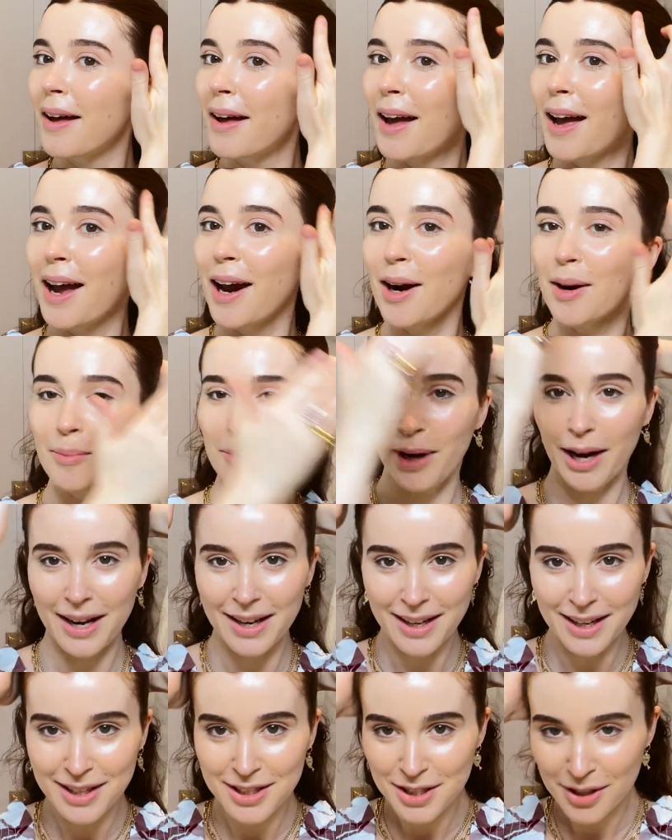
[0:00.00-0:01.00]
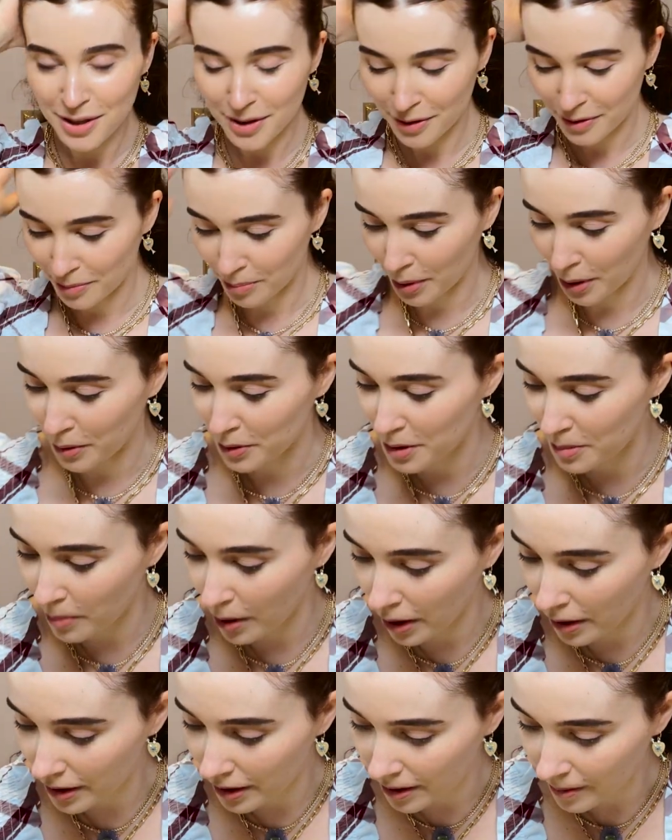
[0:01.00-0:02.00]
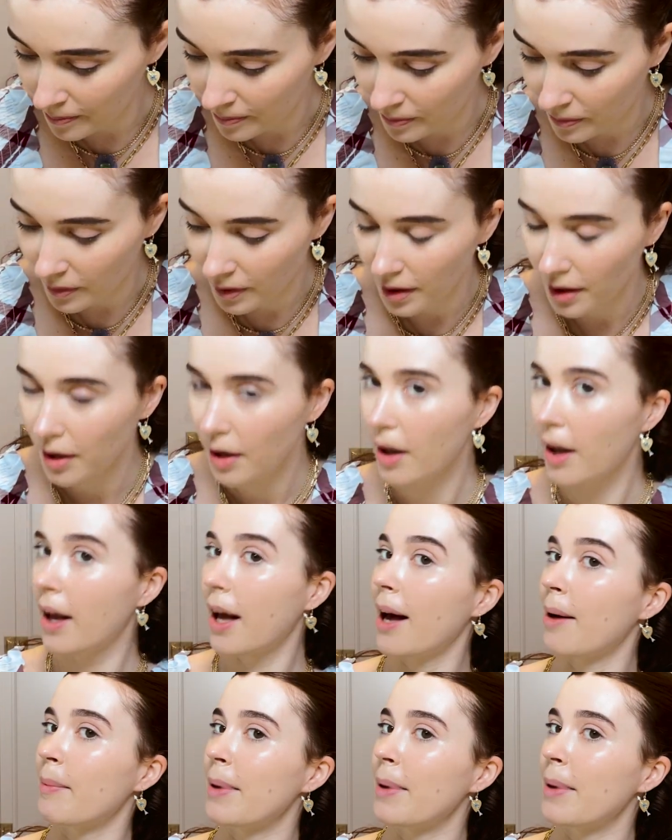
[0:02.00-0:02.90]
hair breakage postpartum at